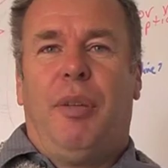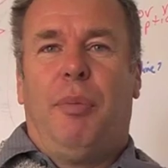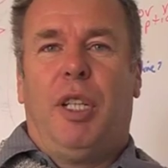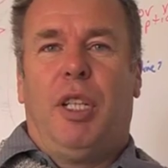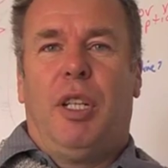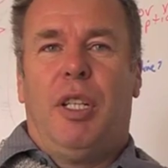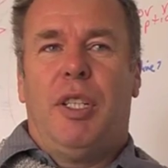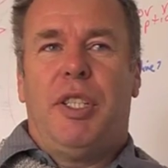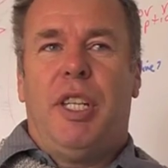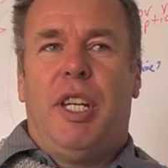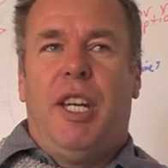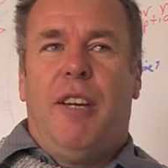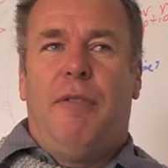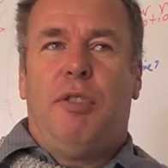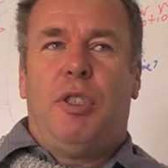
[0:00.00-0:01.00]
because
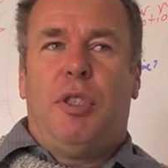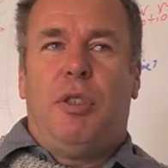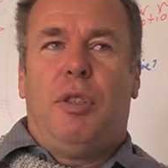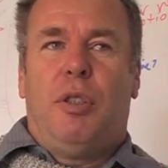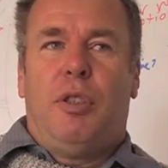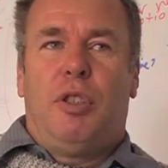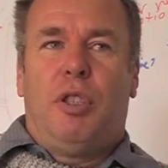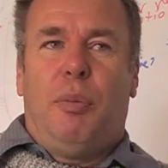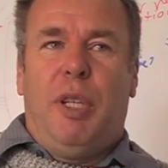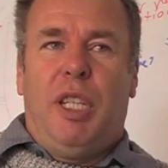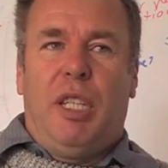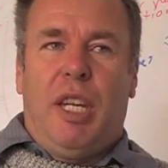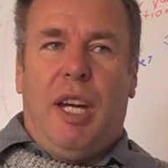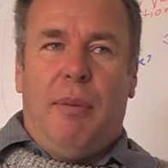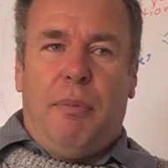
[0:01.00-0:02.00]
to
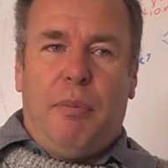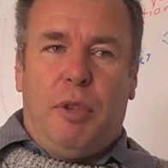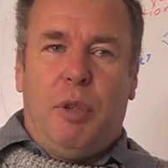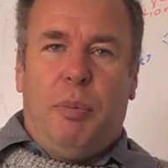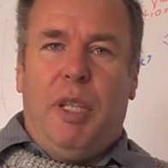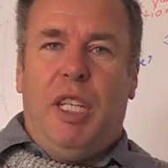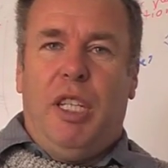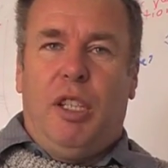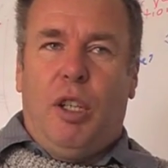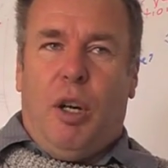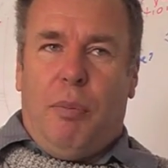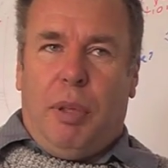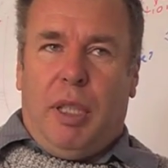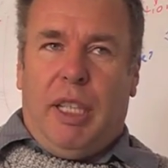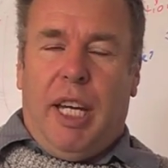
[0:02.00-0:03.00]
be
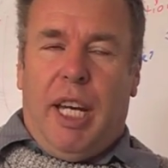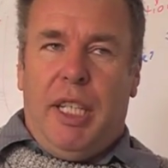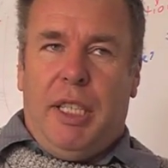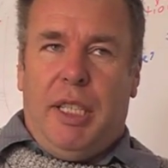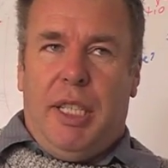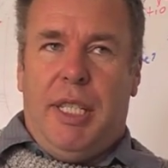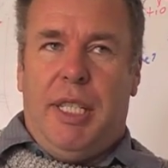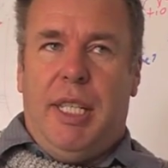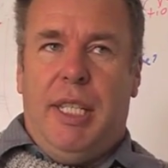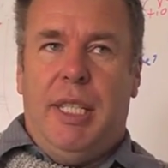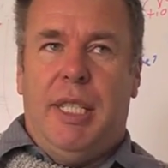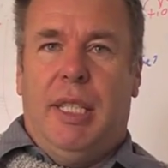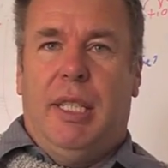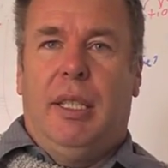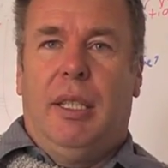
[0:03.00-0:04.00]
complicated is
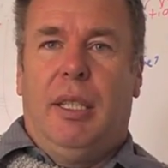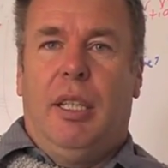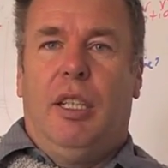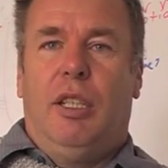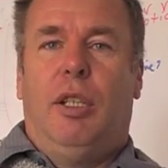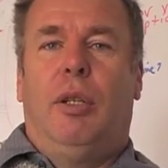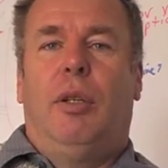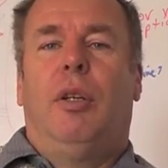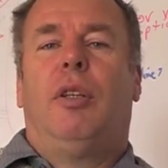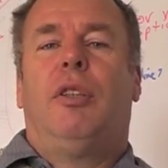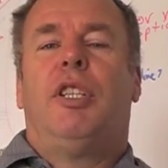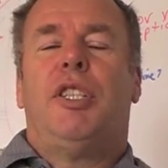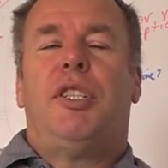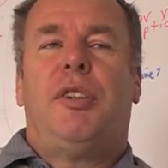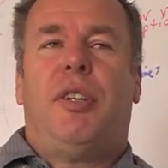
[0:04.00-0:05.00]
easy. You can
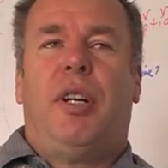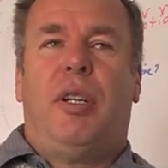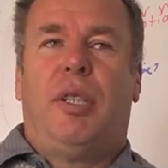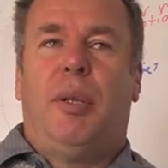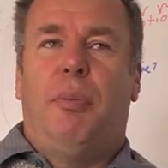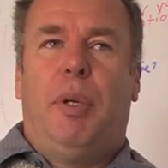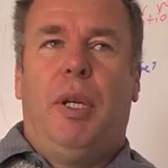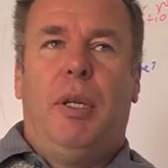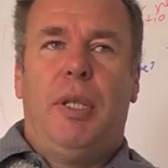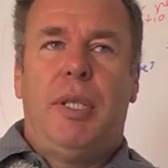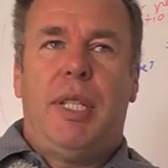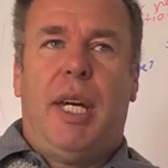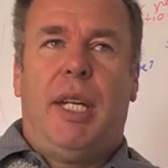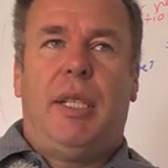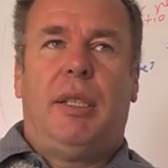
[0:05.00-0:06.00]
just throw
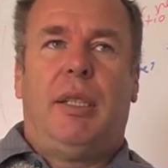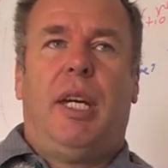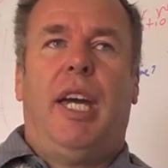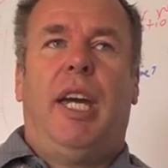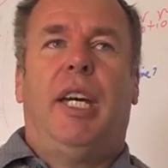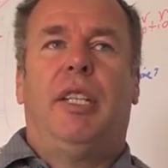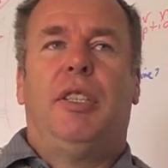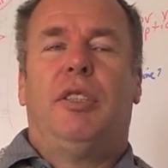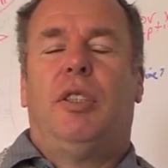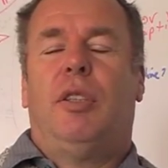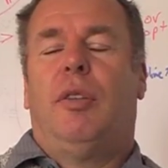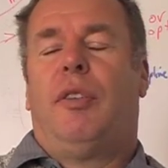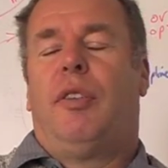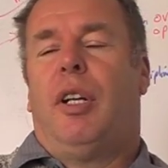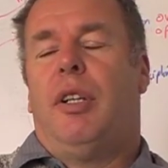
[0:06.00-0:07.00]
computers at it and
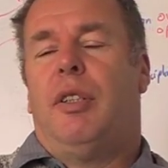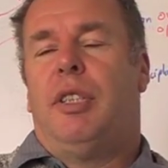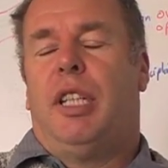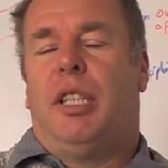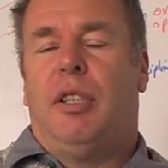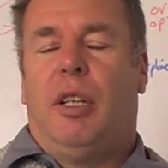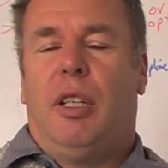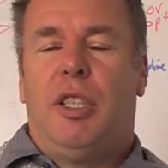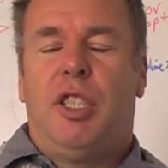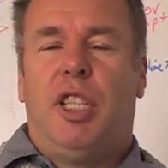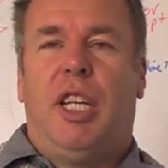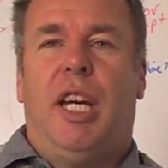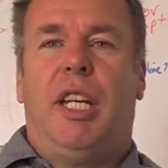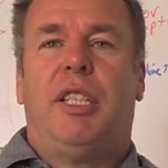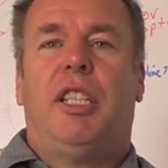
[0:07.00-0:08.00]
you throw
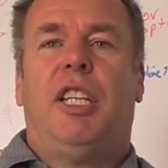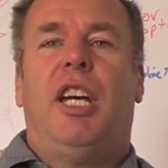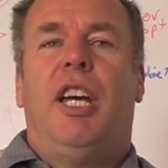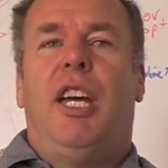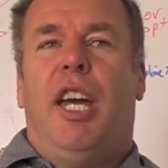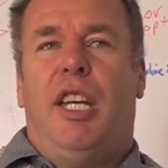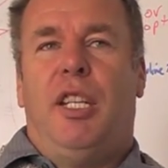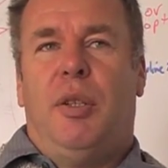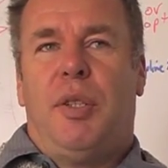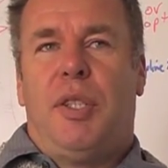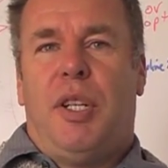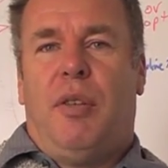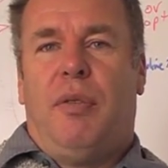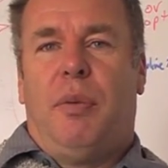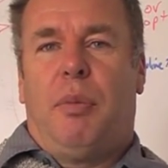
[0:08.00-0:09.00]
technology at it and you'll
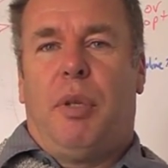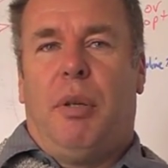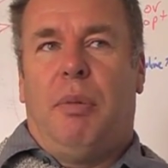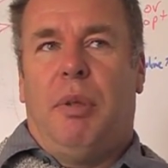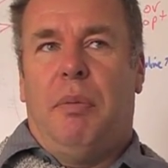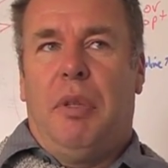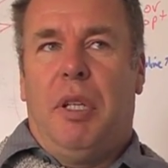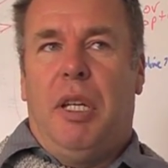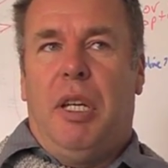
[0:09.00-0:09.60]
solve a problem.